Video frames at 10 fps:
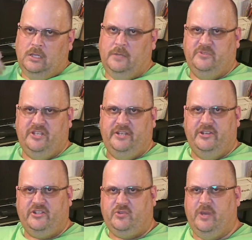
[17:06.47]
comes into
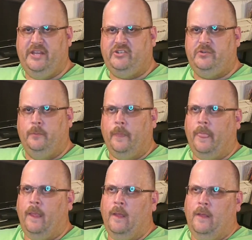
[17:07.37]
your switch.
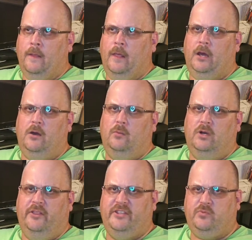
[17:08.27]
Oh,
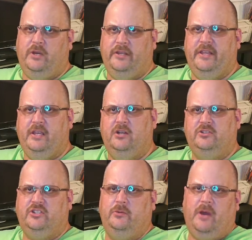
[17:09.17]
well, this one then
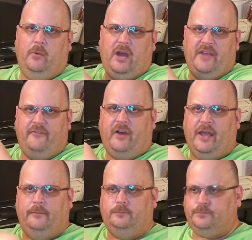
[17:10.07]
goes to my Wi-Fi.